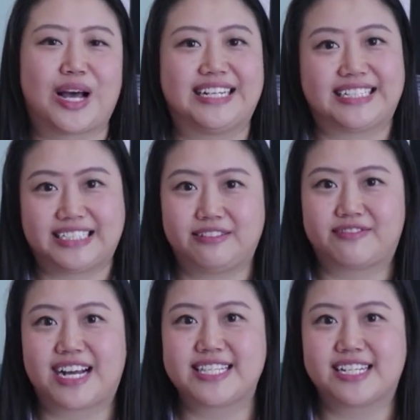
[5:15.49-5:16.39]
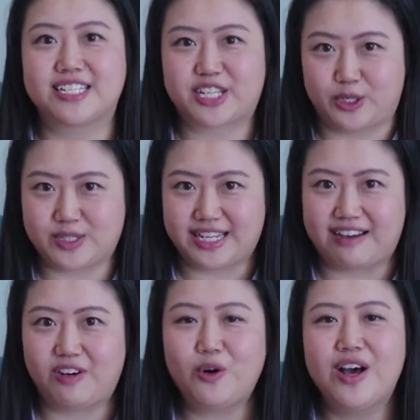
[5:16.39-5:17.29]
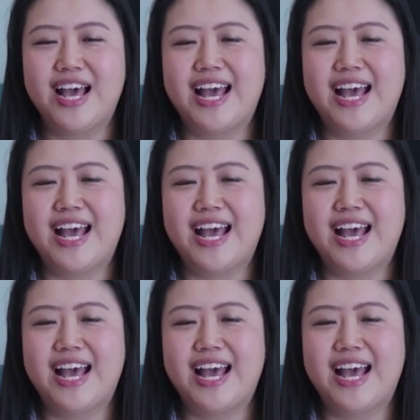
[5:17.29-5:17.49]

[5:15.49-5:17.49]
to identify their skills level.